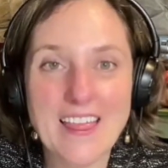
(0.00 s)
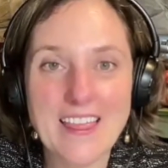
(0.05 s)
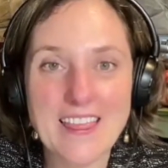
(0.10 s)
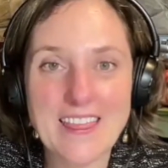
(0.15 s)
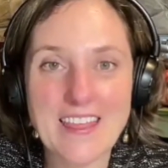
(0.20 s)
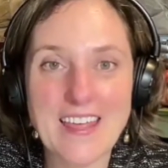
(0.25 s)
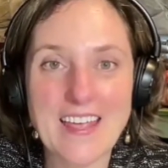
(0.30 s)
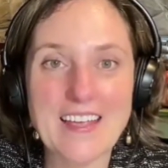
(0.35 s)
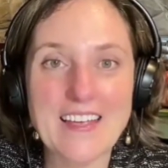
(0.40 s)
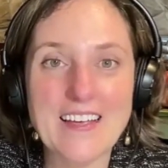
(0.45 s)

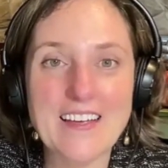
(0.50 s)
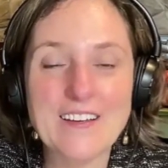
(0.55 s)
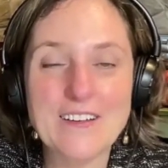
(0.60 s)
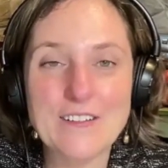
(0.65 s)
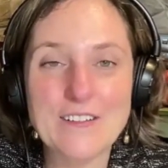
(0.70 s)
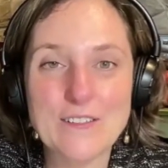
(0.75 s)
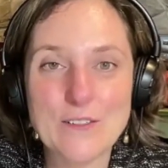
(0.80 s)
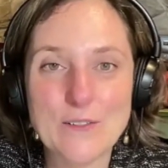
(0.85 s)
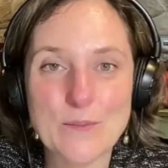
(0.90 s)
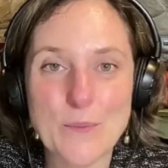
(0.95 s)
think
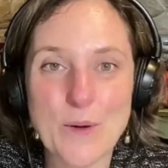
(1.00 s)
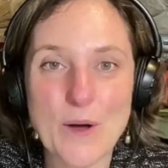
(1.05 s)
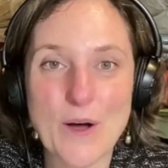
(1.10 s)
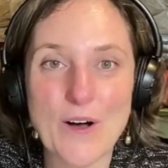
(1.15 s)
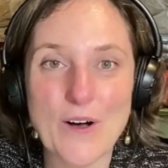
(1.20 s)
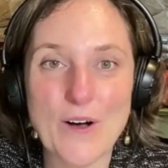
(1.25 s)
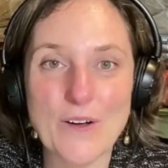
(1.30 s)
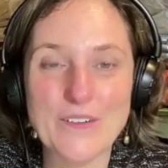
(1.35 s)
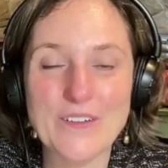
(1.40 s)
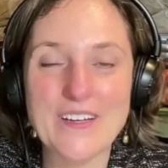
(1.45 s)

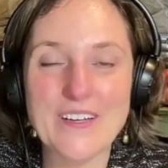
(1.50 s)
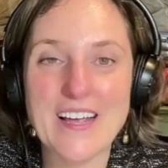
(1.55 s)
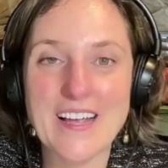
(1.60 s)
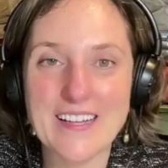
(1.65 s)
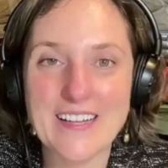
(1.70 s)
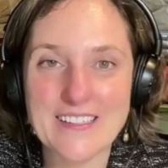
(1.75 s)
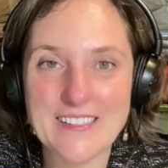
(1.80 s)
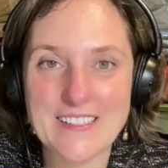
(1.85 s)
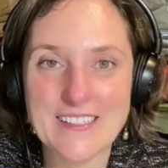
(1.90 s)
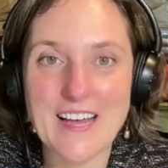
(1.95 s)
small.
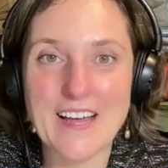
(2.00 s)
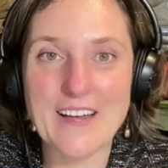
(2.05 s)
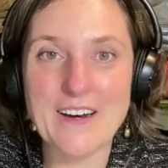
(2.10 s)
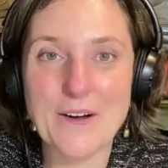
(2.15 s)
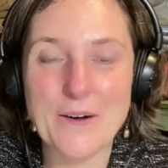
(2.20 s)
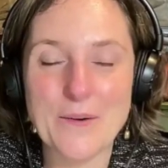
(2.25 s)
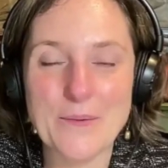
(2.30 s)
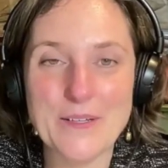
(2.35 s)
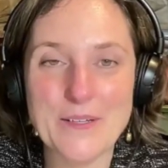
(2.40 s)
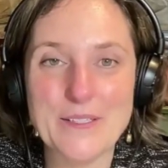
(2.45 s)
It's not
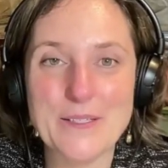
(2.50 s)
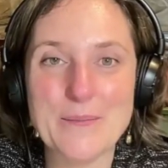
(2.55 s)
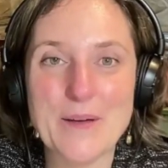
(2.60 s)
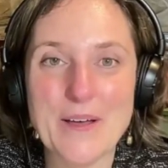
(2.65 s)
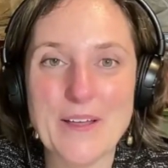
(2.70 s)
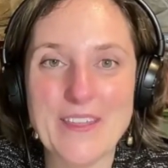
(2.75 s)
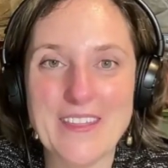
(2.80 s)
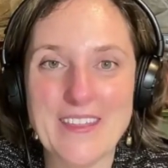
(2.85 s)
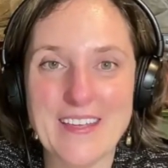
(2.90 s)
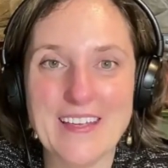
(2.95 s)
always
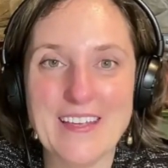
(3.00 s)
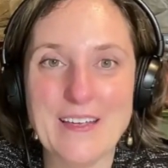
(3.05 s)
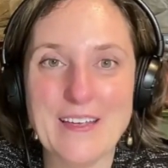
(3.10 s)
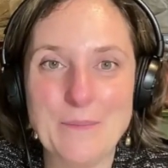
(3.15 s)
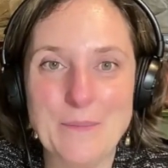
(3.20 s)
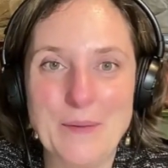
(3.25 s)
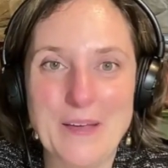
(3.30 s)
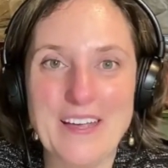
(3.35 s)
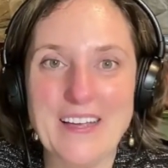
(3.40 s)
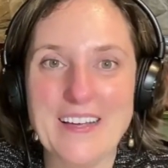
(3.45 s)
about thinking
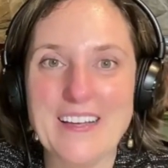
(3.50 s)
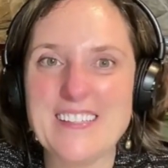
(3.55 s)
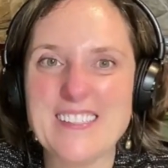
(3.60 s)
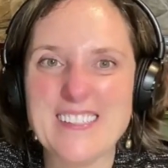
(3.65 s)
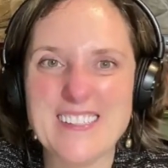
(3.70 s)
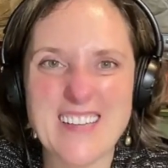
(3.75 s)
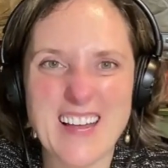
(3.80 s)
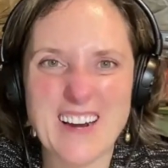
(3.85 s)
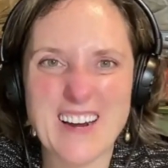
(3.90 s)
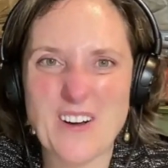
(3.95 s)
big. It's
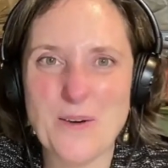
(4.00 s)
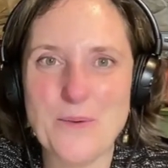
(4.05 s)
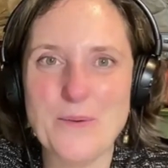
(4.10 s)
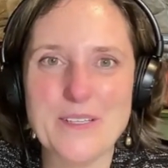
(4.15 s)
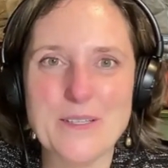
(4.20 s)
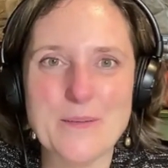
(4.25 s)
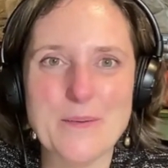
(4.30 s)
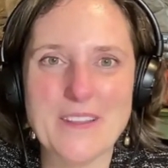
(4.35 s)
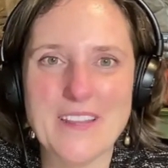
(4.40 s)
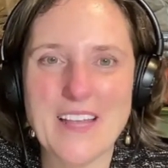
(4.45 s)
not always
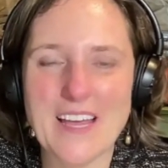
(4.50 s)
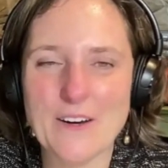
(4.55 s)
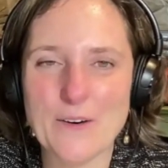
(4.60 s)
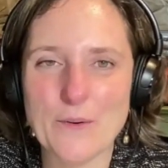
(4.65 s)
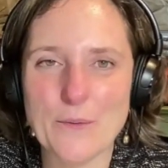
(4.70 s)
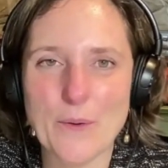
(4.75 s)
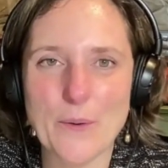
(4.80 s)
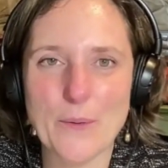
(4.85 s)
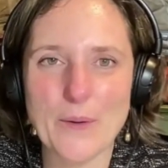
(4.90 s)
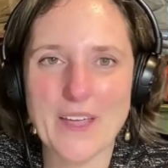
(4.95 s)
about that
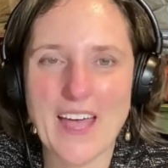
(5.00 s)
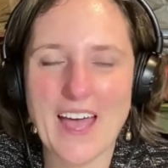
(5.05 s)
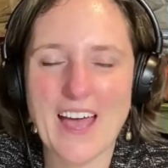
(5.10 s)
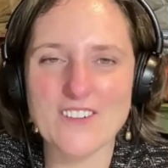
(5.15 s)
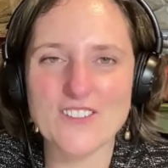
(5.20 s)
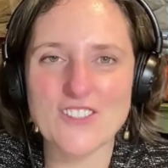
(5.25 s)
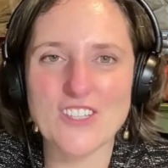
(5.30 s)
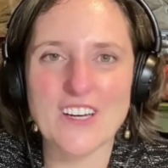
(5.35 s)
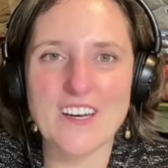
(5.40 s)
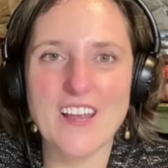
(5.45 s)
heroic
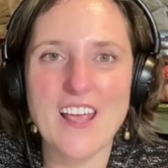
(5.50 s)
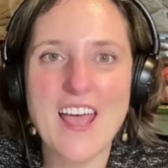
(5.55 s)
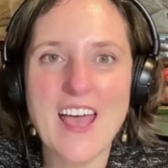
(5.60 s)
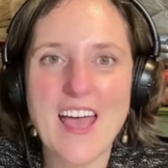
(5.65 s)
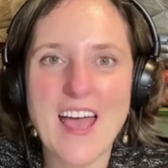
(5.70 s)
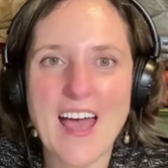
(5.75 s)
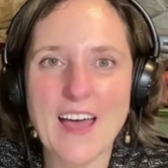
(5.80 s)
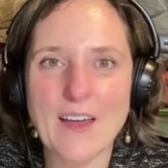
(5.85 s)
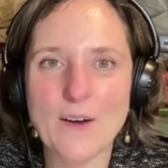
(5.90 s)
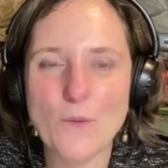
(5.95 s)
action.
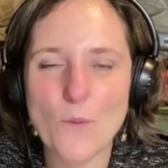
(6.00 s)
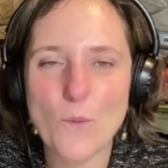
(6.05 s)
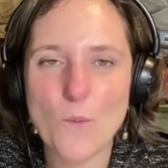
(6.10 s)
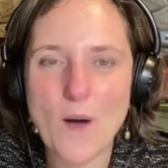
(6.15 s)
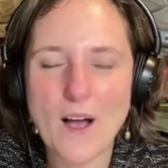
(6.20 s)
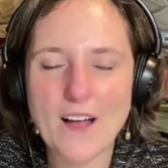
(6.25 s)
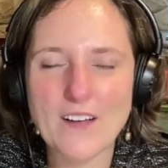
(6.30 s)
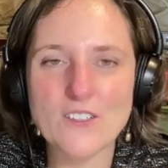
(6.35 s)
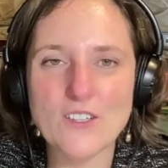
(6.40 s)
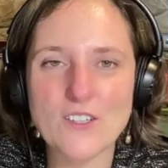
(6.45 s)
And
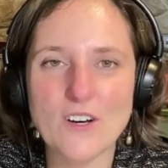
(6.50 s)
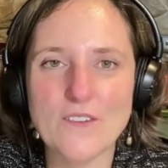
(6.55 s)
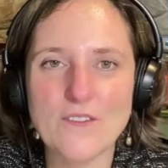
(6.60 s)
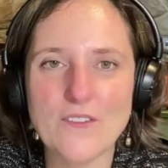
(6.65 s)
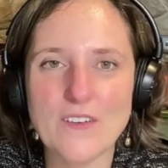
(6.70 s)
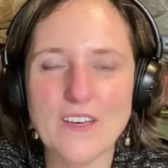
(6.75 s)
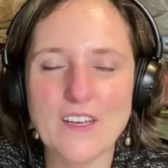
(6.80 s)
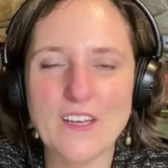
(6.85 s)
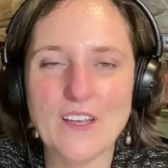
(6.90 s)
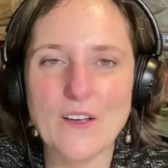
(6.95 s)
watch our
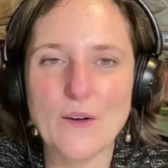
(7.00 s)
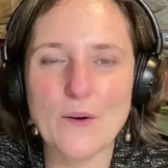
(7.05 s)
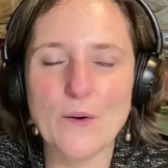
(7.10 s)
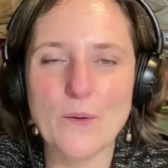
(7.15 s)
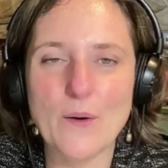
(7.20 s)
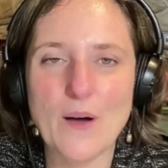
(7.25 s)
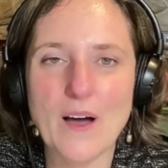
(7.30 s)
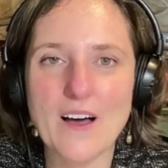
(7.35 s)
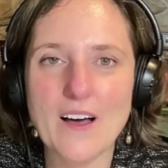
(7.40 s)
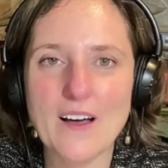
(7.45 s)

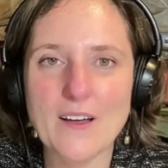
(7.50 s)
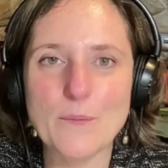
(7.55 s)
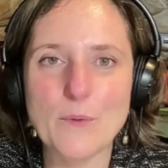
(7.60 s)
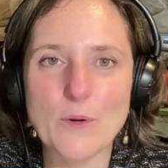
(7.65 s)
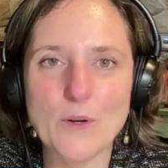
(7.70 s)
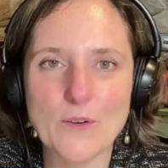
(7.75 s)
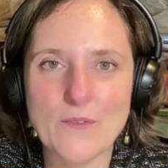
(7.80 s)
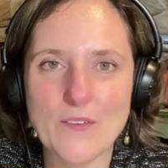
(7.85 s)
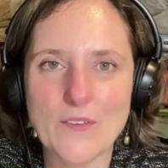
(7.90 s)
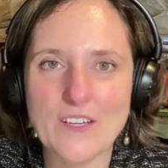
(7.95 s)
video on
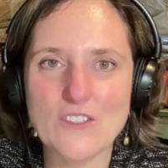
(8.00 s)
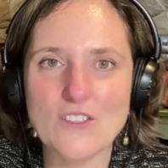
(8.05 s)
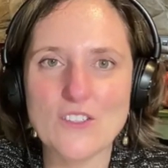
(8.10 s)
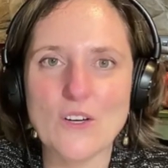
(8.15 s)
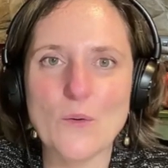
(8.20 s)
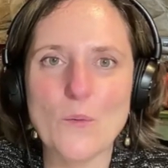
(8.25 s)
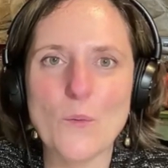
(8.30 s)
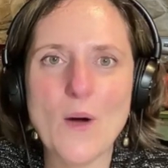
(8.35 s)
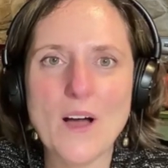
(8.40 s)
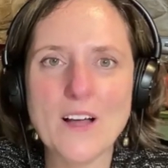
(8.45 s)

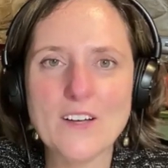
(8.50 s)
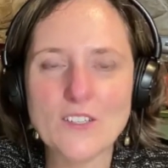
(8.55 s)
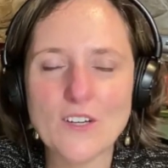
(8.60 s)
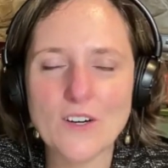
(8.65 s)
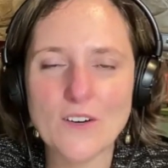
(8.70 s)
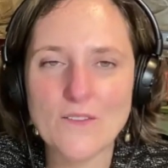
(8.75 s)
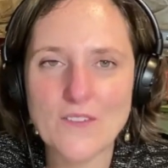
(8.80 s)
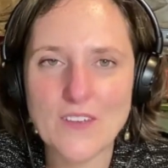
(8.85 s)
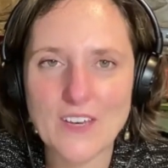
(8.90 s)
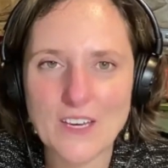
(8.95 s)
motivation, watch our
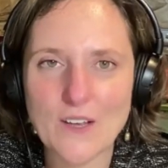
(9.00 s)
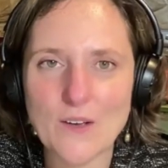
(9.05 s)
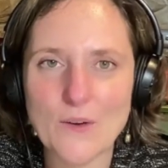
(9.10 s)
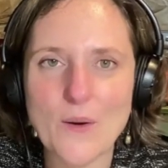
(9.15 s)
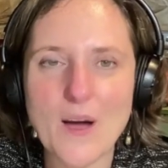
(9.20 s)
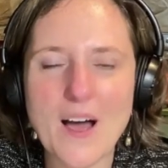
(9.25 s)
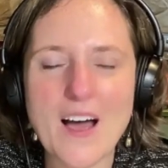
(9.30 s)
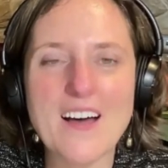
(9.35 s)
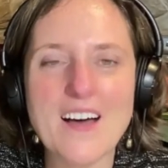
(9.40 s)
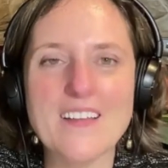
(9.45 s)
video
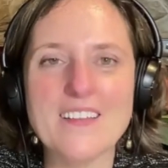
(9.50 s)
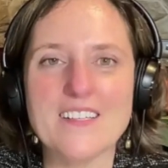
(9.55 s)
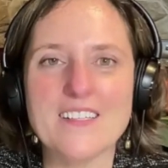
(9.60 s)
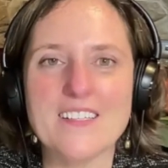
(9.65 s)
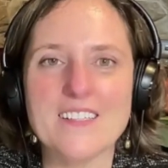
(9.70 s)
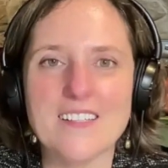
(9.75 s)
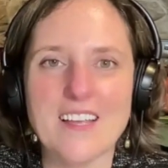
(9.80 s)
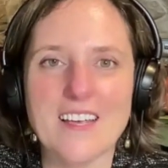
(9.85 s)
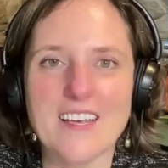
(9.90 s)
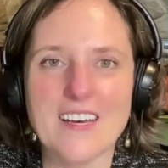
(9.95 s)
on the
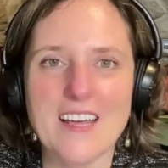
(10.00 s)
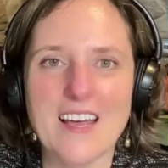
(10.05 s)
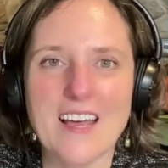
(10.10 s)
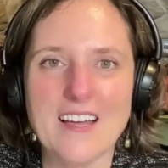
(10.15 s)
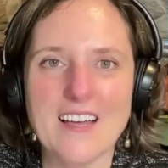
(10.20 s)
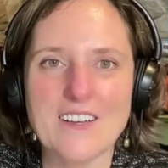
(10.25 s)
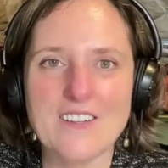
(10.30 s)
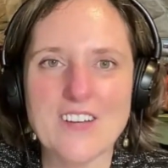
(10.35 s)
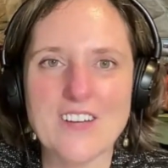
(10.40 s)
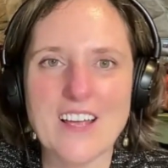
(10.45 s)
slight
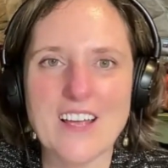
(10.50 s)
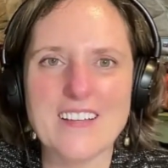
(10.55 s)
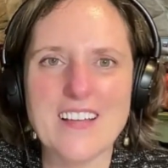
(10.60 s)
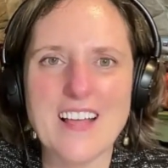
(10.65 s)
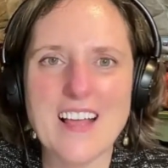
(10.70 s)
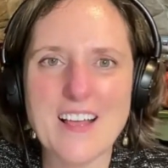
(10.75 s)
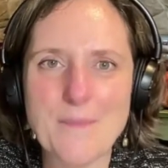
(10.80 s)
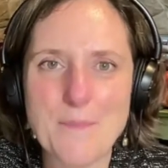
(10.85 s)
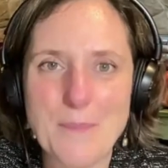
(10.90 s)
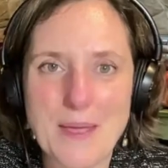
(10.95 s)
edge, and
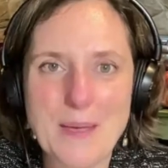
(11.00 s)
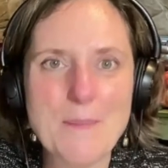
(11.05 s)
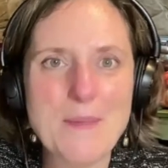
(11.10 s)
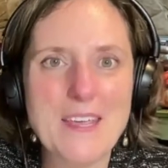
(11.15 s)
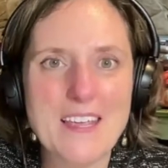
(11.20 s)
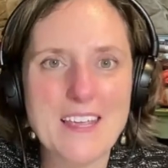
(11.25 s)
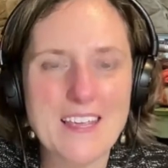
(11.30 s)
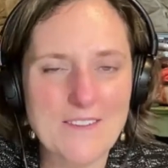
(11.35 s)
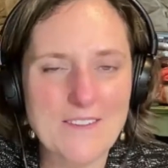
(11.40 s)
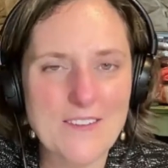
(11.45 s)
maybe
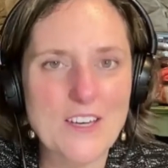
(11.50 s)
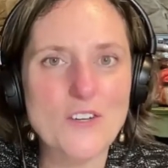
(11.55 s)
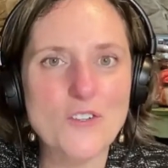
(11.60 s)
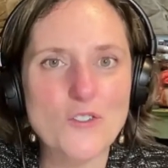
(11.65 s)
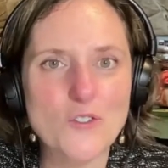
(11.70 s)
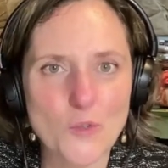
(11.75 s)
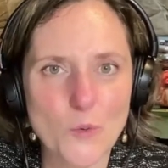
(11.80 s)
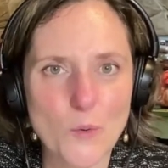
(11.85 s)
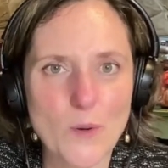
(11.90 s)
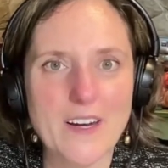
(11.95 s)
even
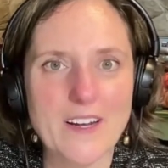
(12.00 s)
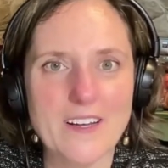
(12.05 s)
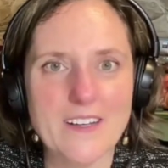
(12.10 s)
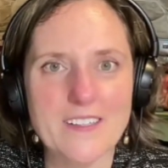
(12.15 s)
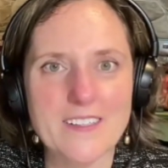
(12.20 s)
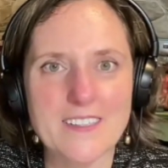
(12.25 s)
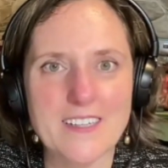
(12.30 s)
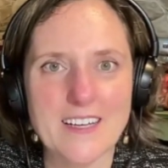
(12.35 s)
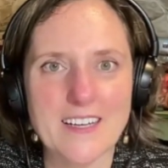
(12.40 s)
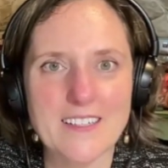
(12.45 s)
join
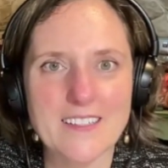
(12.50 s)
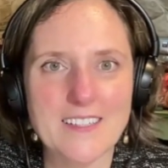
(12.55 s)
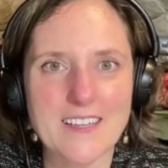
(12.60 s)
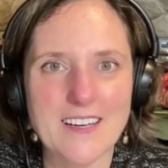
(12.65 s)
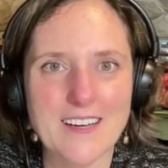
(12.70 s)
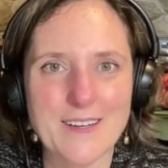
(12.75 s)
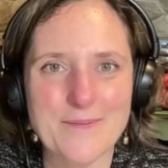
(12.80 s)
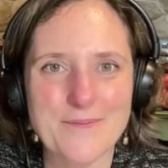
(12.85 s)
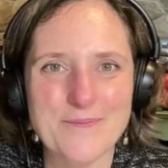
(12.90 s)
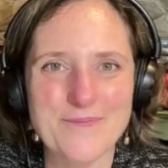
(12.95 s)
us next
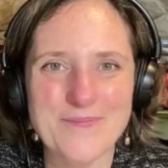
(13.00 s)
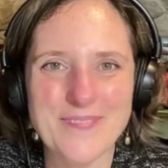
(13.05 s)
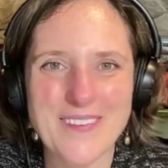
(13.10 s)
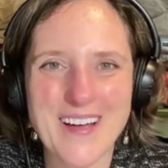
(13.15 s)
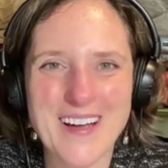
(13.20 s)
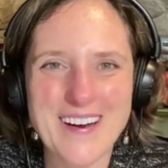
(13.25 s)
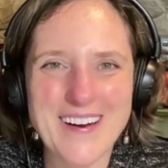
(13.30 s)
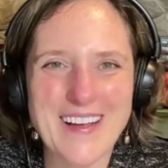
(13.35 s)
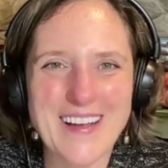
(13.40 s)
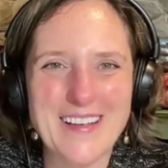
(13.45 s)
time.
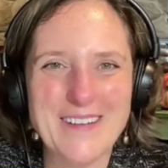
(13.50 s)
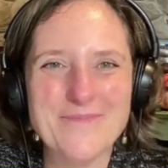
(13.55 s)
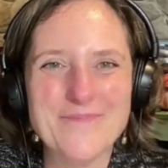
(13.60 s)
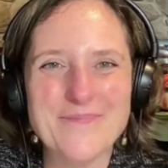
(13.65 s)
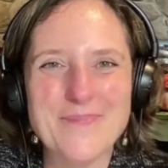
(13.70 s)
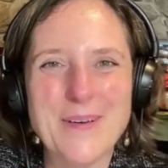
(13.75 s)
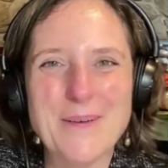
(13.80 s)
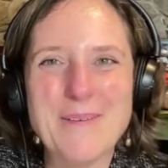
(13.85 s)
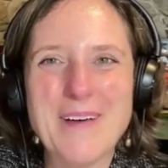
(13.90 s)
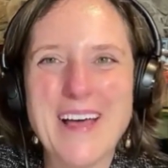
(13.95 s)
All right.
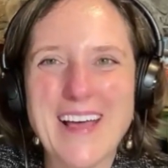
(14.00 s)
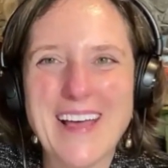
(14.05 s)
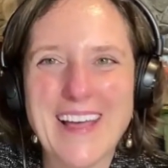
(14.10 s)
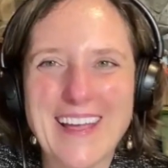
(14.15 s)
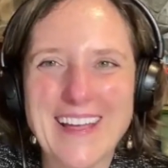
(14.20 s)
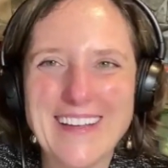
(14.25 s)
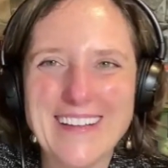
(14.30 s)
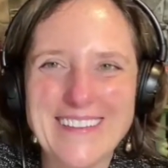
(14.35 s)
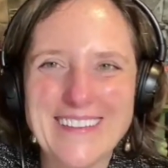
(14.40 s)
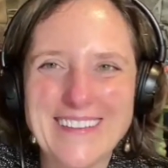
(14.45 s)
Bye bye.